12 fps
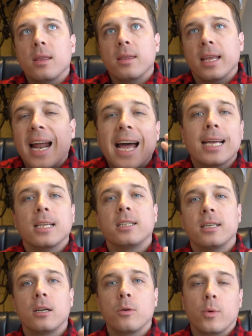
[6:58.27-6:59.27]
that I
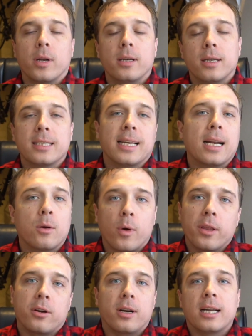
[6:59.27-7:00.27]
considered when deciding
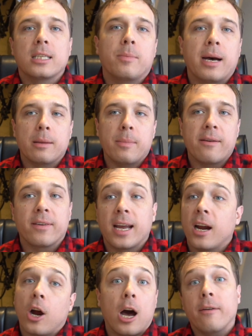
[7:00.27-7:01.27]
whether or not to the Mavic Air.